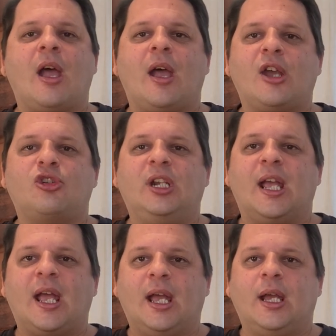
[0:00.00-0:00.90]
actually
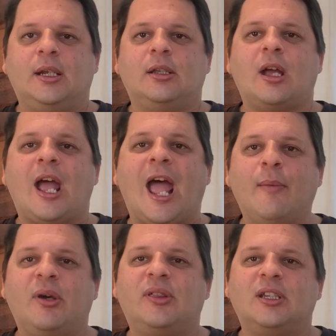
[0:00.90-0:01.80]
add
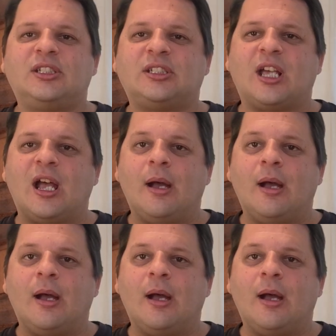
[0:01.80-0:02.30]
amethyst